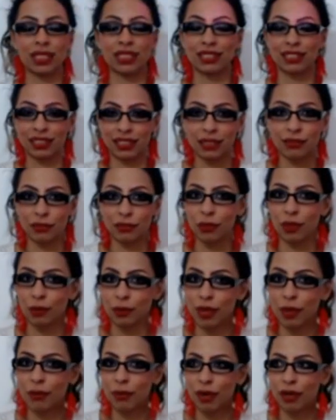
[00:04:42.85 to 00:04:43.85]
be a successful
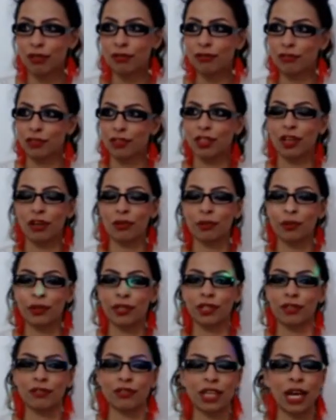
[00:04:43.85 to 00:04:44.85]
webcam model for a long
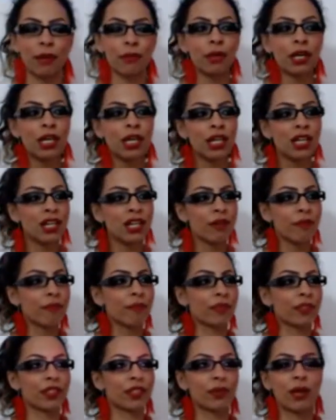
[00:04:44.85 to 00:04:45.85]
period of time,
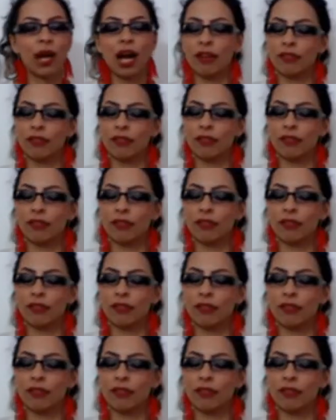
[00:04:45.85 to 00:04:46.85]
you have
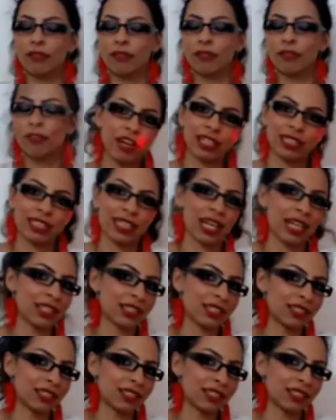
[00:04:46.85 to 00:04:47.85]
to be okay with the
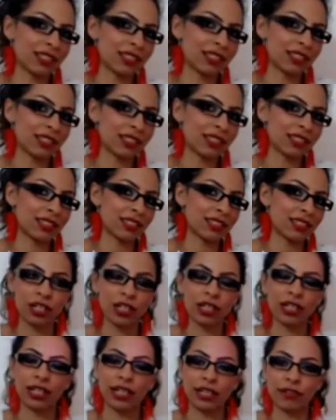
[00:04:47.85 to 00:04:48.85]
fact that
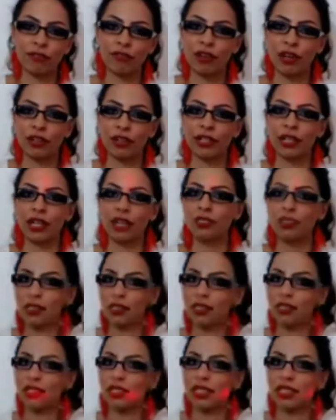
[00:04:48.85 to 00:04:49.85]
you're gonna get
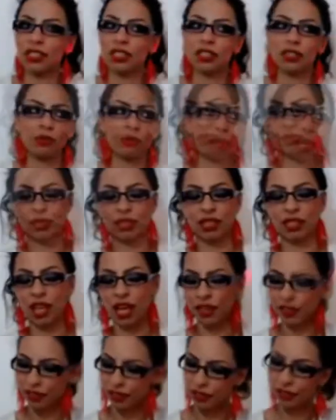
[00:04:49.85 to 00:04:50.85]
found out. I
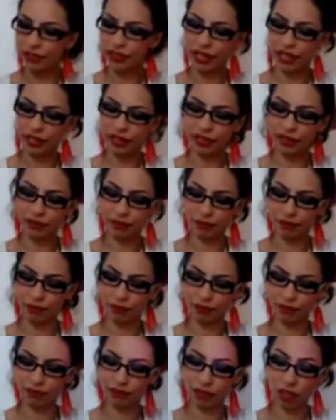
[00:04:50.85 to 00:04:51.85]
mean, the other
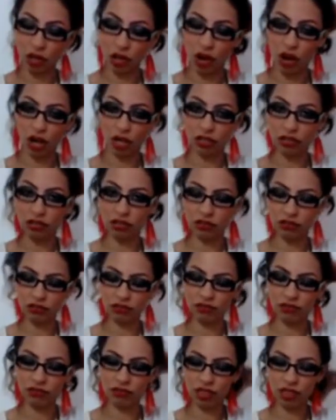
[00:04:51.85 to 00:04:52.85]
con
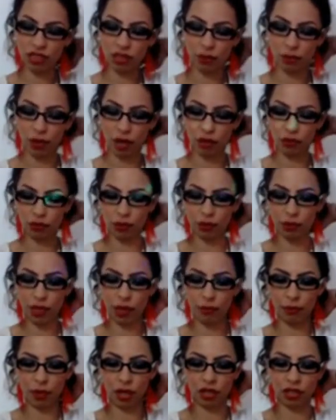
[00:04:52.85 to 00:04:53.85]
about
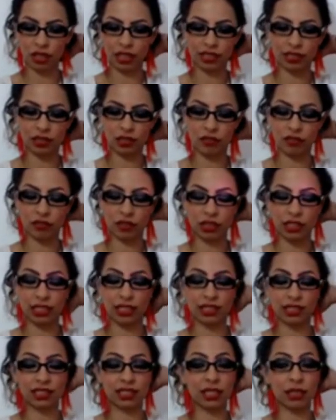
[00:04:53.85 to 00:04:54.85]
webcam modeling is
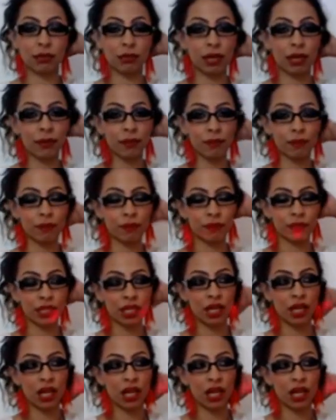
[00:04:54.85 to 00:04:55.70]
definitely the stigma,